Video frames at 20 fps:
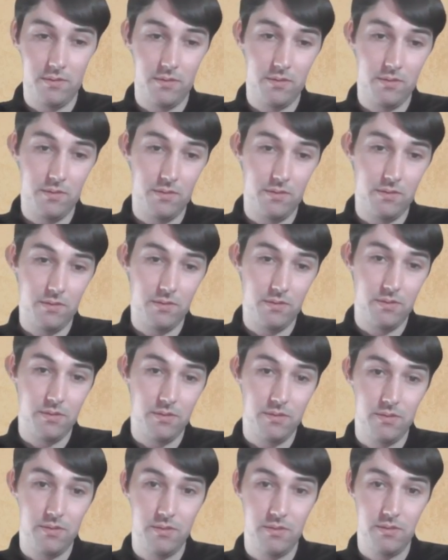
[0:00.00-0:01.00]

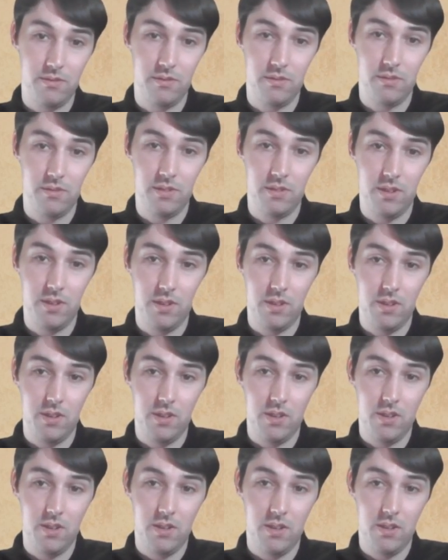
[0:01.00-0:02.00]

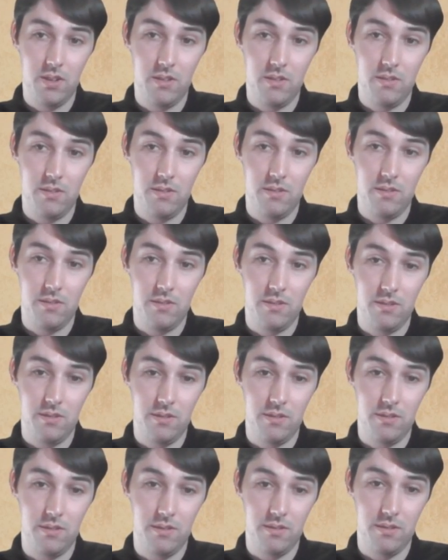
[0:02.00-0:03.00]

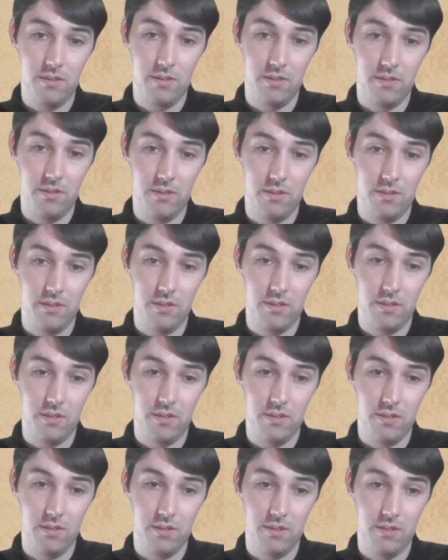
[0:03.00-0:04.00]

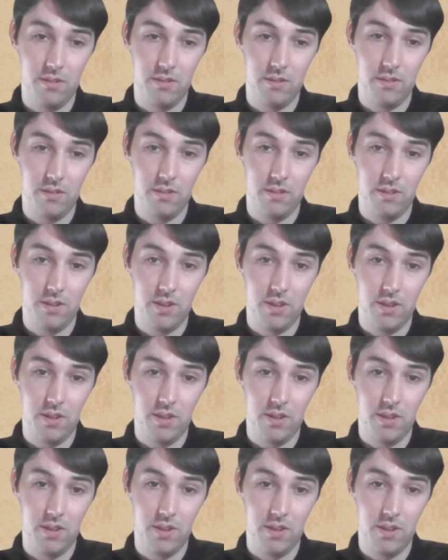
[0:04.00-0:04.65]
(not speaking)